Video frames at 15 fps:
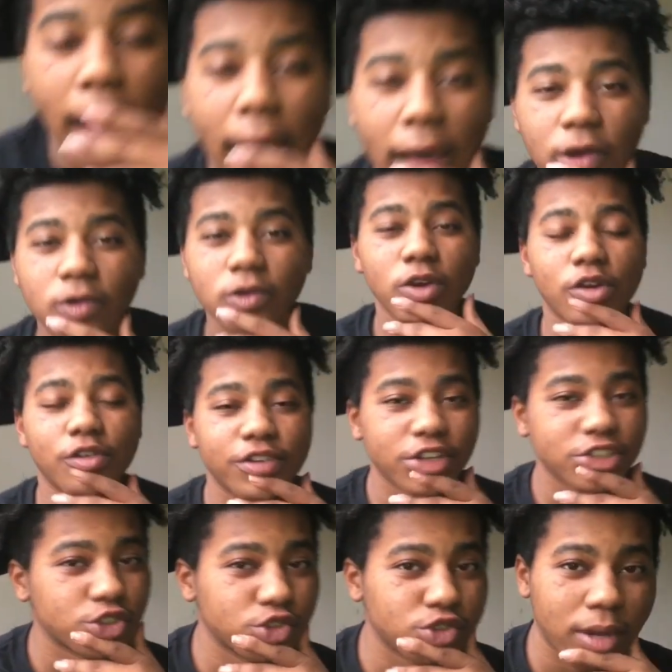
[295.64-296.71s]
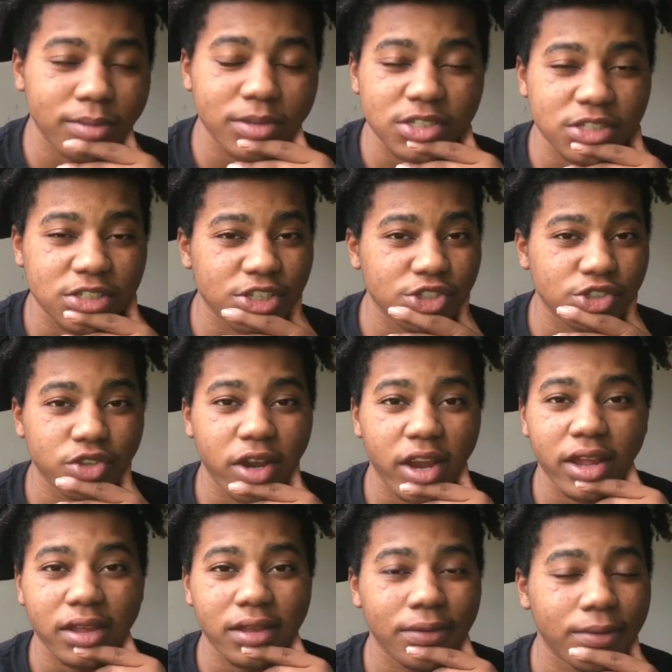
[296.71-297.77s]
I don't know if I should drop this diss track.
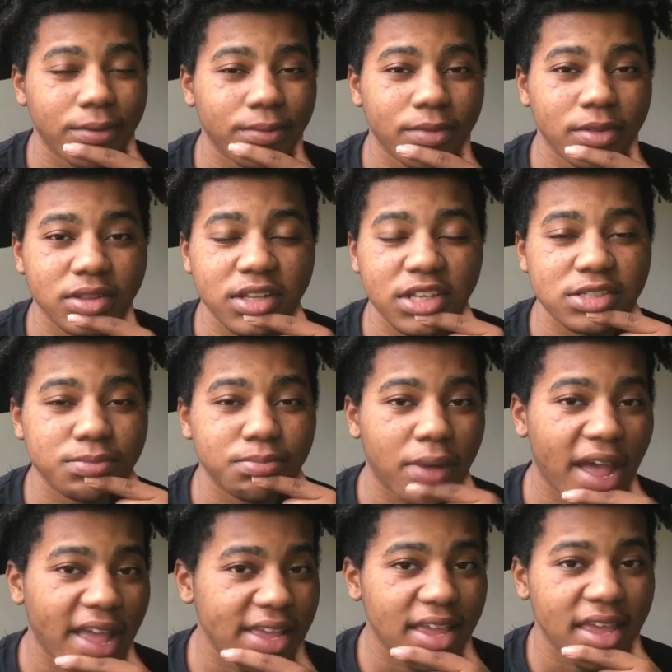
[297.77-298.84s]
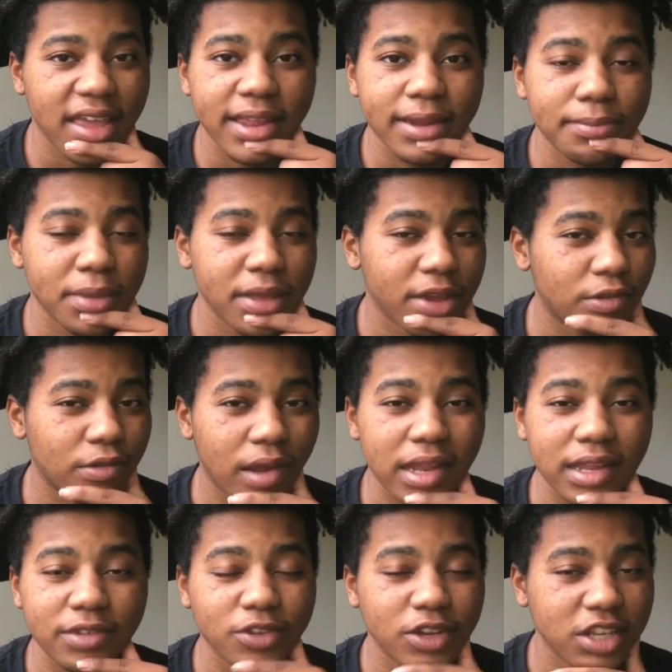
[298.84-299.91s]
This might end me and
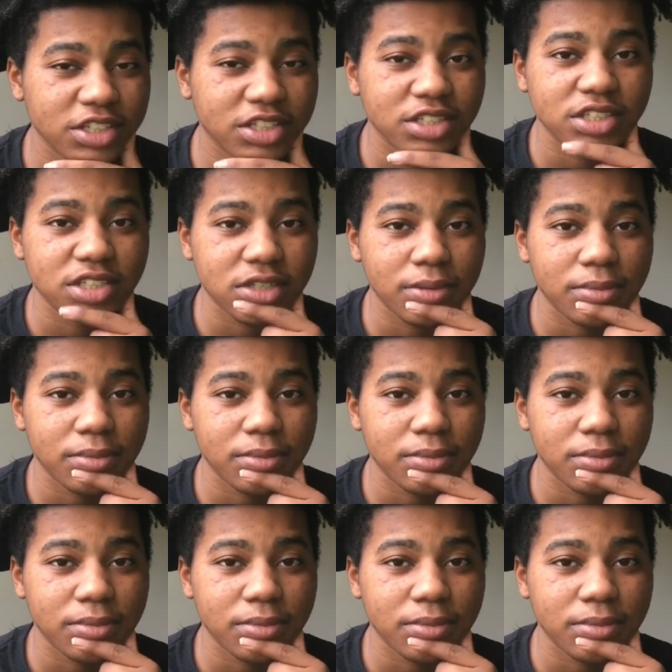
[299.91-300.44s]
Riley's relationship.